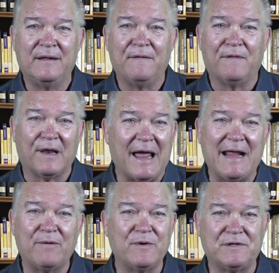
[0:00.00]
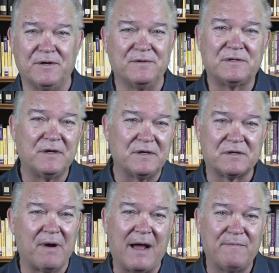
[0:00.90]
The language used to
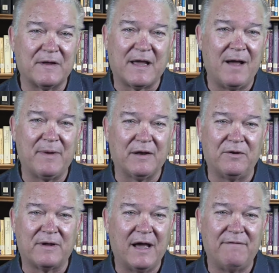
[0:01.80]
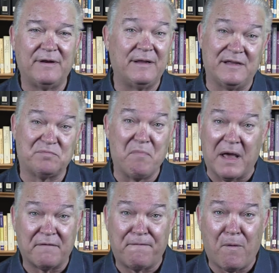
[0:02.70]
describe the coming new covenant is
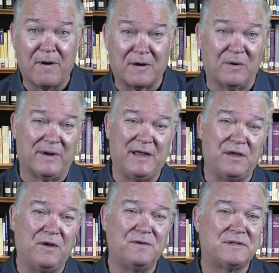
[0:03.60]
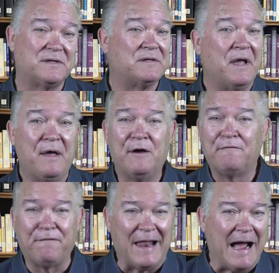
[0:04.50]
metaphorical. It uses
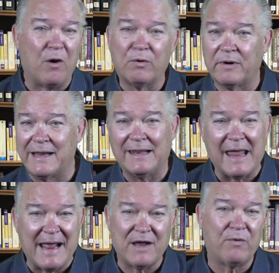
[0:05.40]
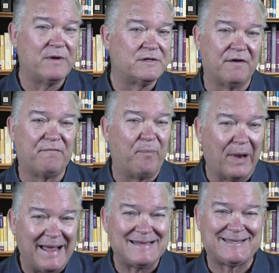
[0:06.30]
flowery language of
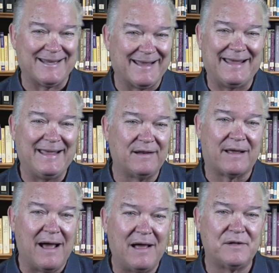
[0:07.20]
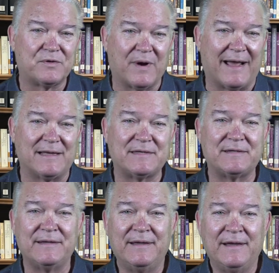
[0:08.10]
blessing in
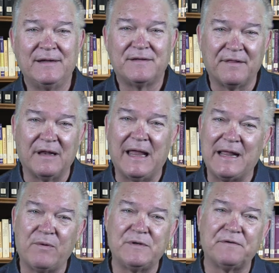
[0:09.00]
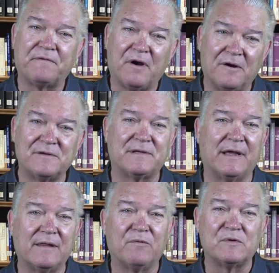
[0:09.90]
contrast to the language of
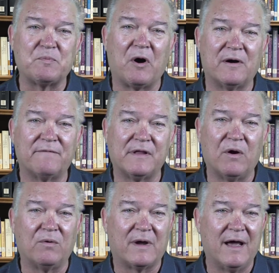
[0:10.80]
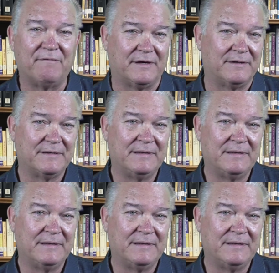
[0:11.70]
cursing that was part of the old covenant.